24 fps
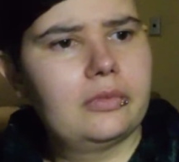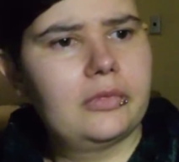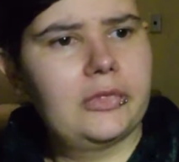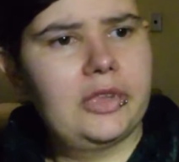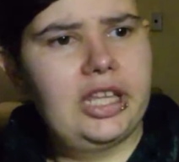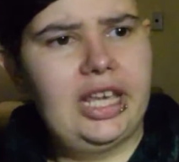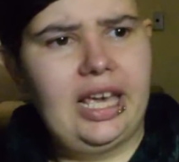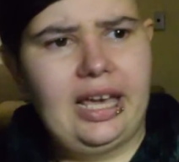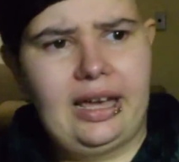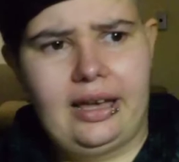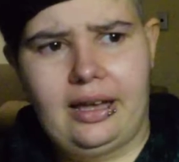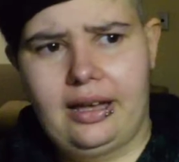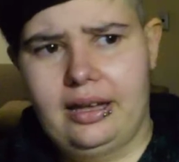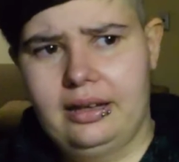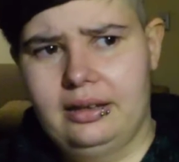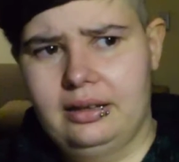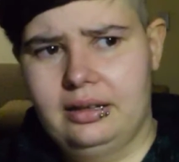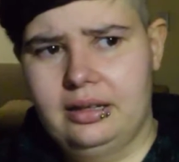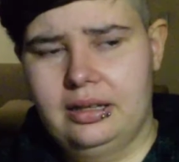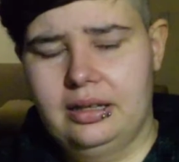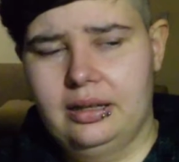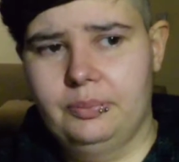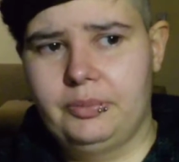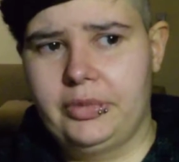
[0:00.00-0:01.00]
Yeah,
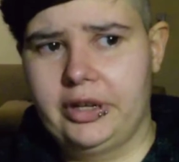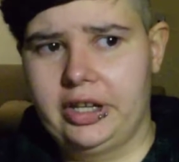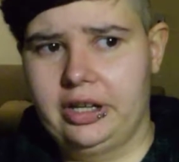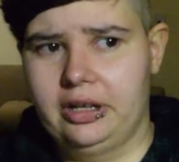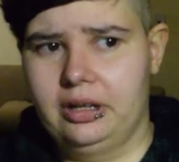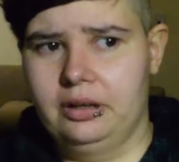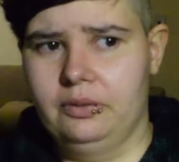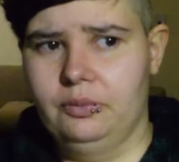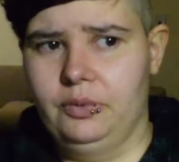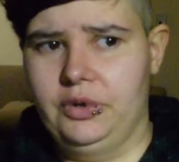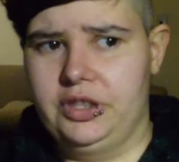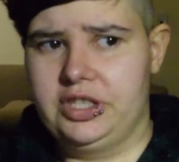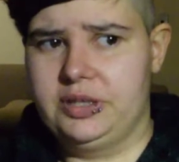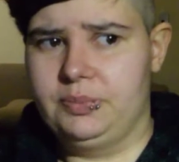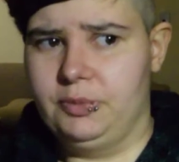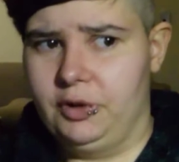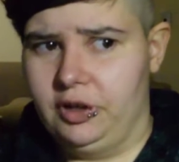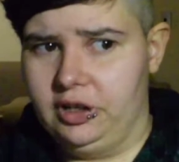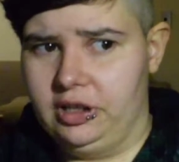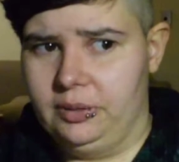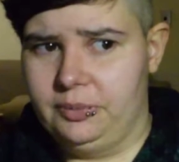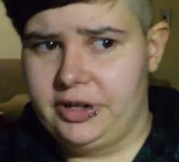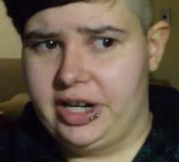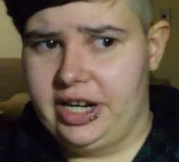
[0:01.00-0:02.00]
but with
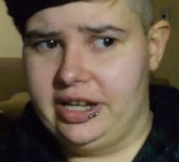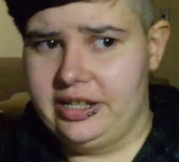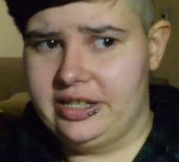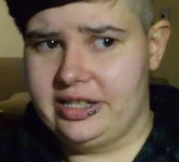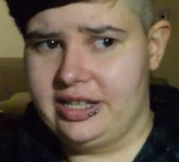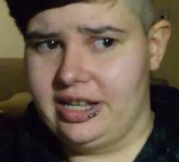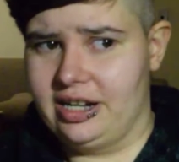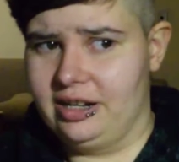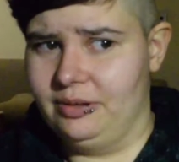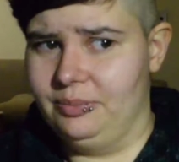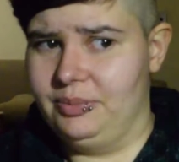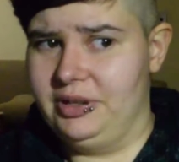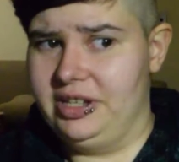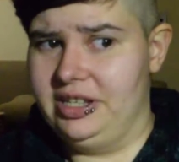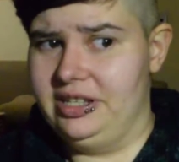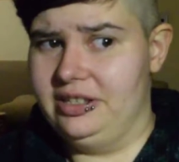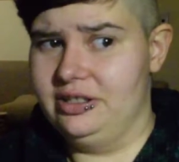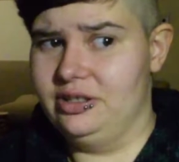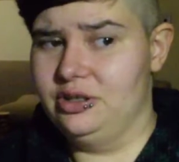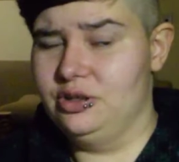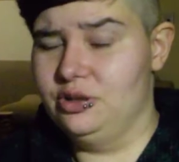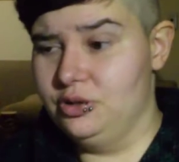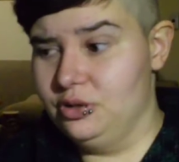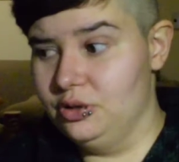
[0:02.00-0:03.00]
smaller breasts that'll be
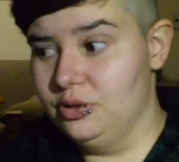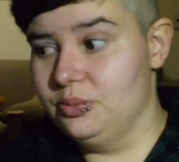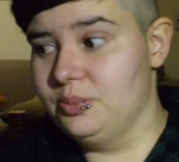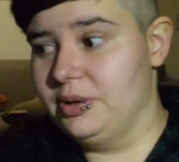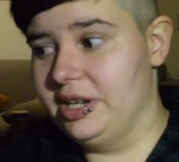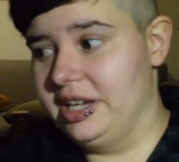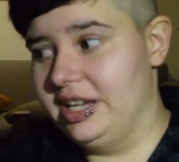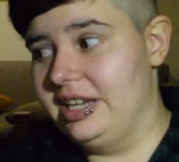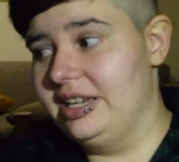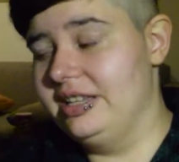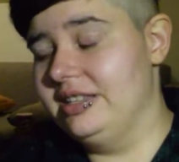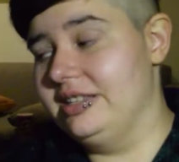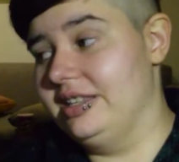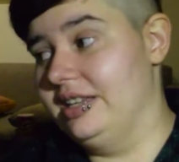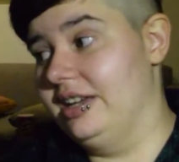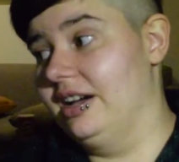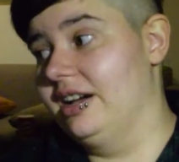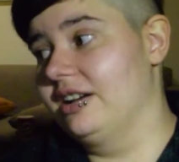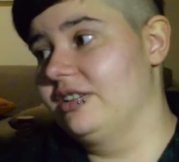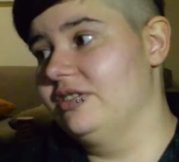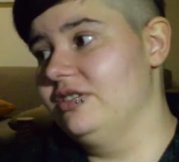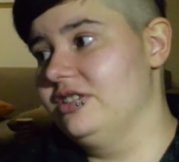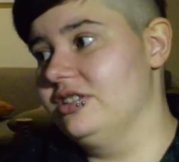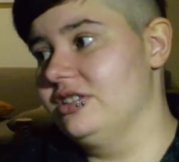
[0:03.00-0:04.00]
super easy. I
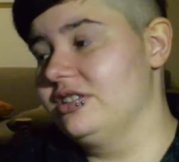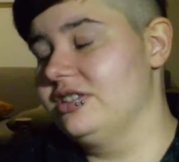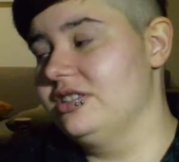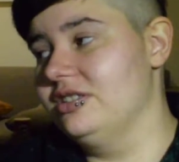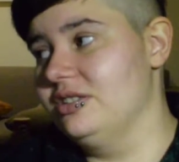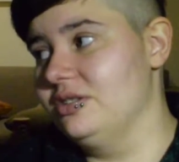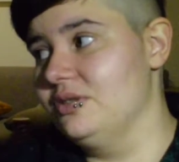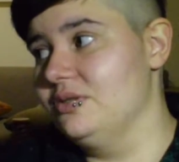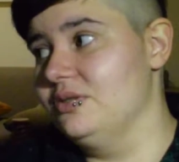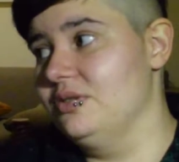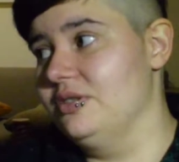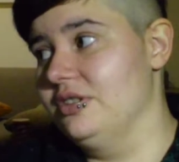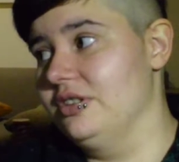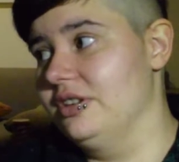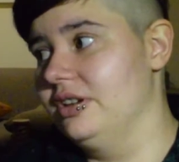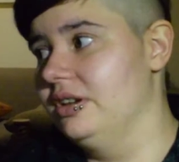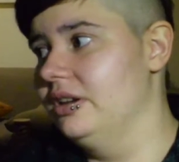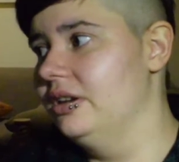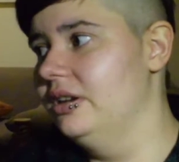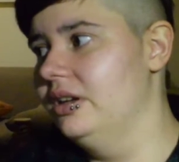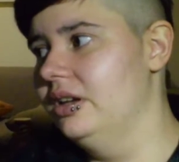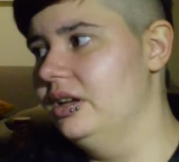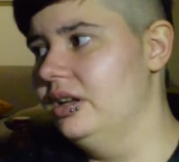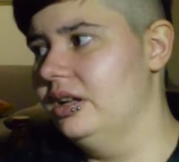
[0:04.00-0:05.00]
could just do the
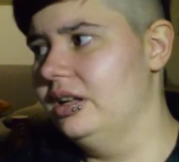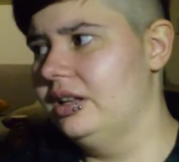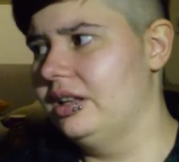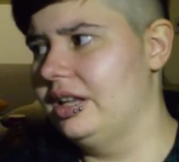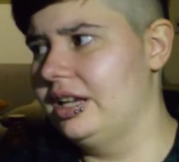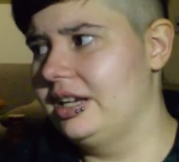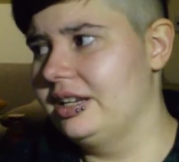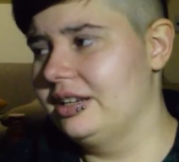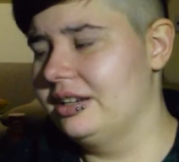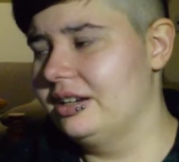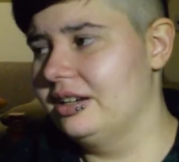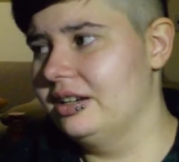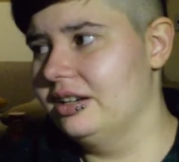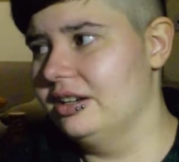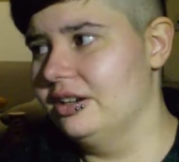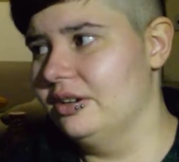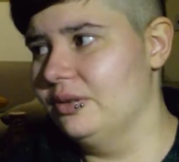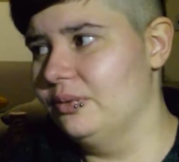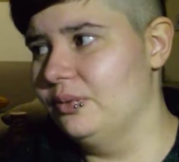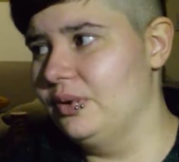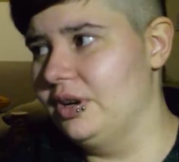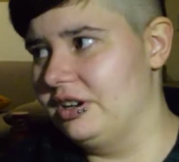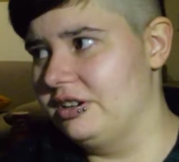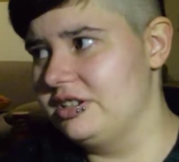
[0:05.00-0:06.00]
like
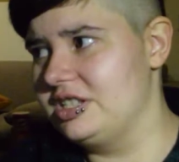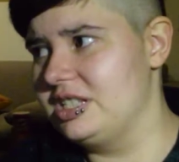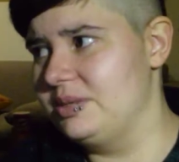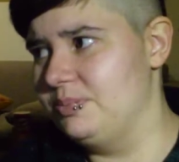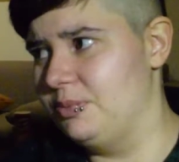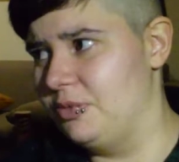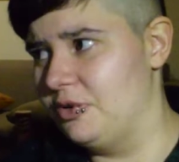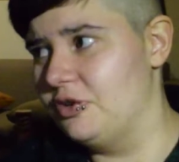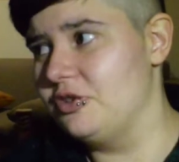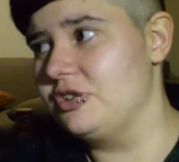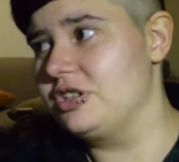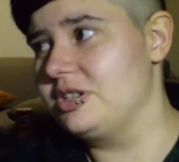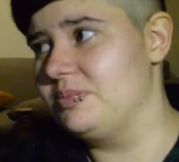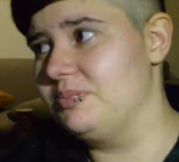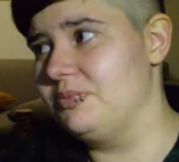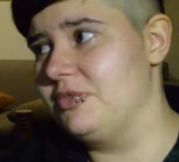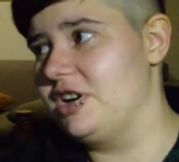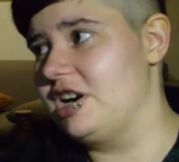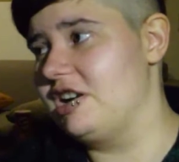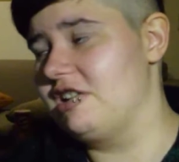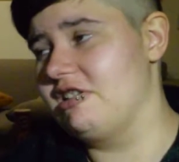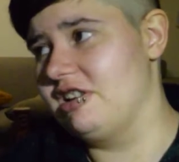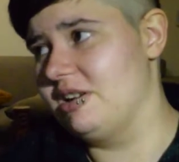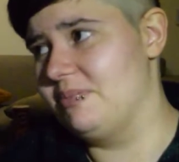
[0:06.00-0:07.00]
wear a sports
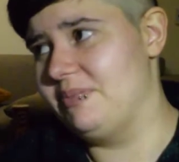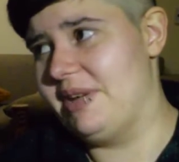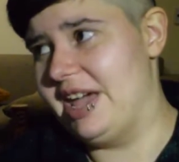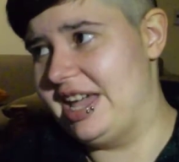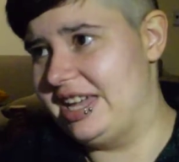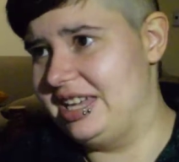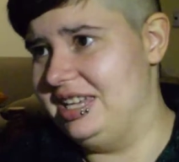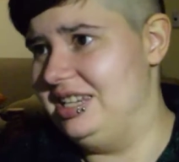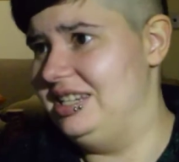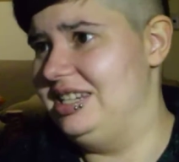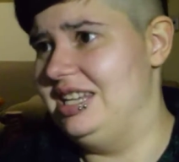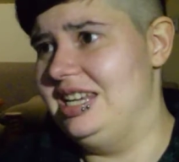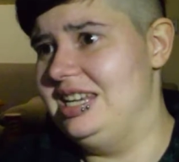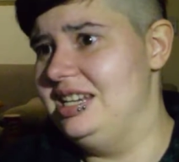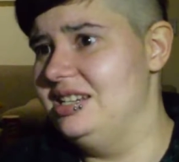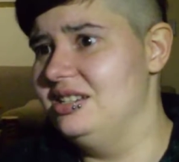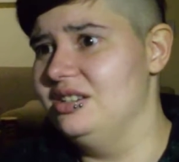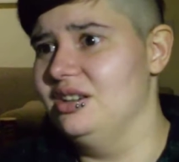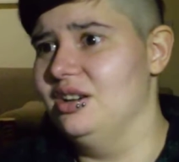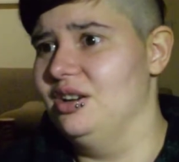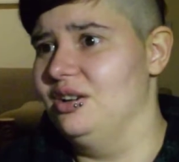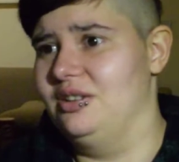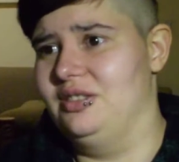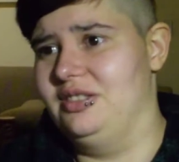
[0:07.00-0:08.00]
bra and a baggy
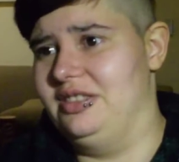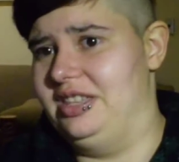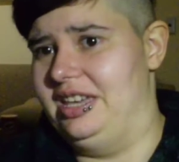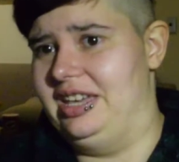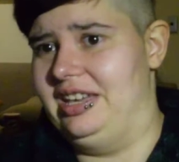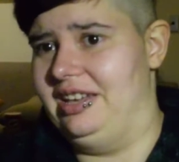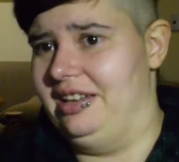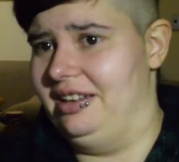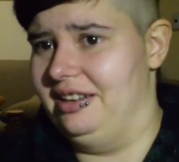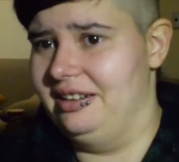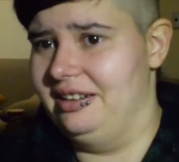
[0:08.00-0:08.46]
t-shirt thing.